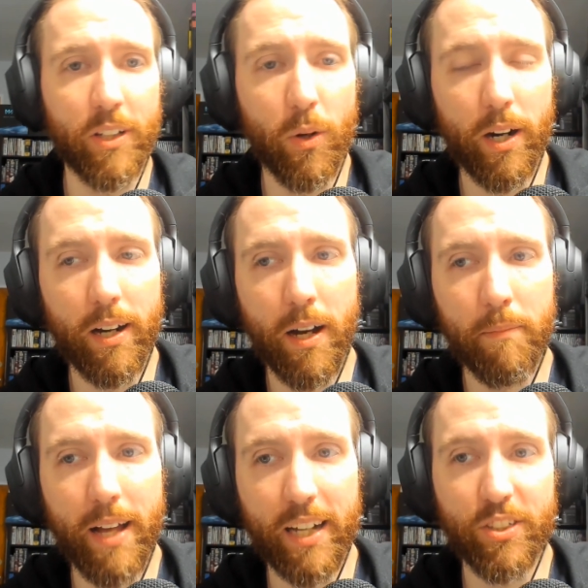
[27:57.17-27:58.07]
Or
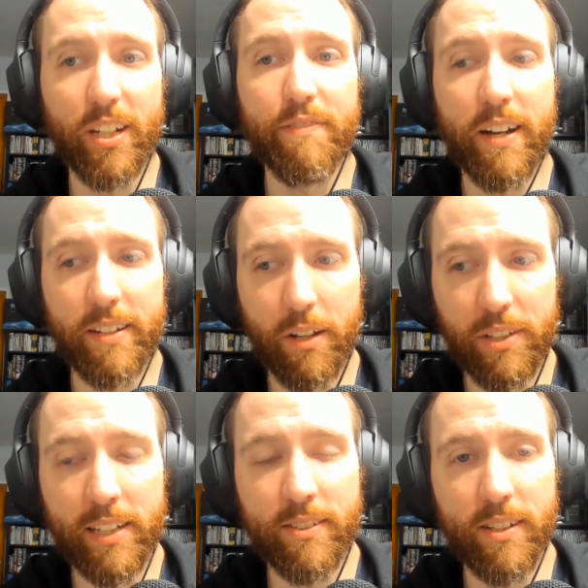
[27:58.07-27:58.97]
um, actually, I found out
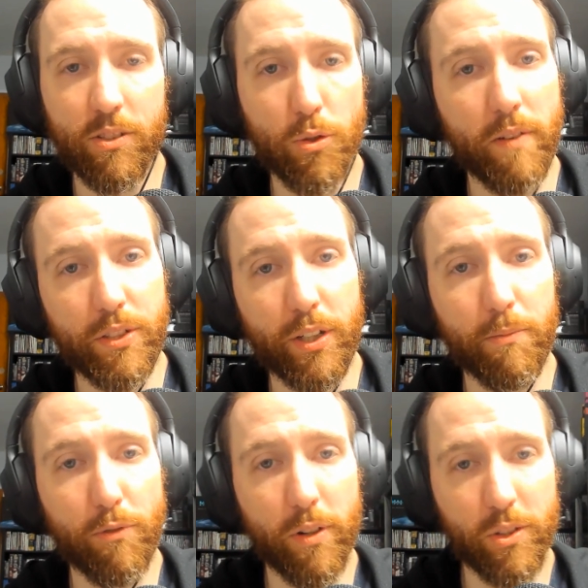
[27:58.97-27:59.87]
the incels do have a
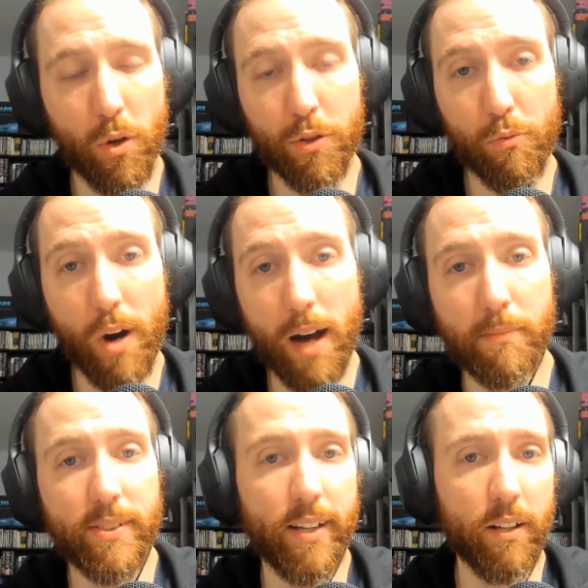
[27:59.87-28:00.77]
term for it. It's called a
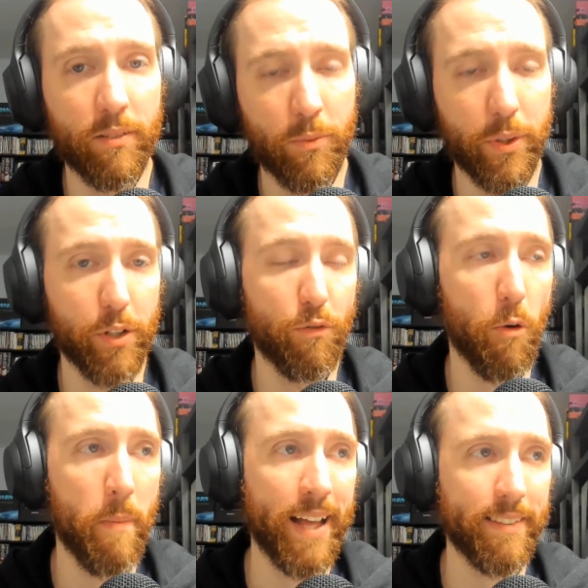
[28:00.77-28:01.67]
rom cell, where you're
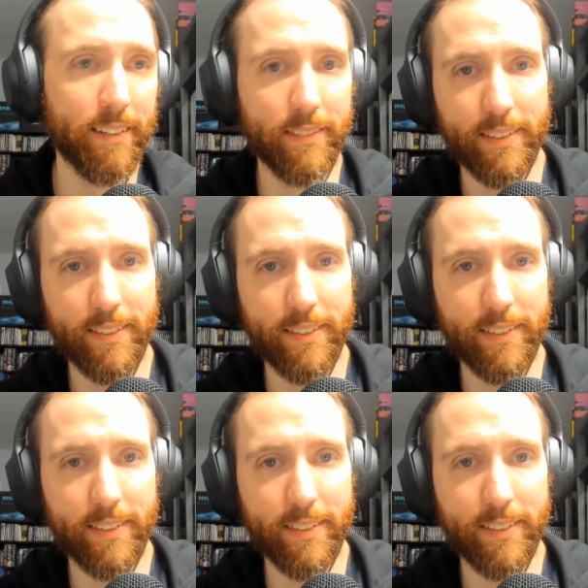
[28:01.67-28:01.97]
romantically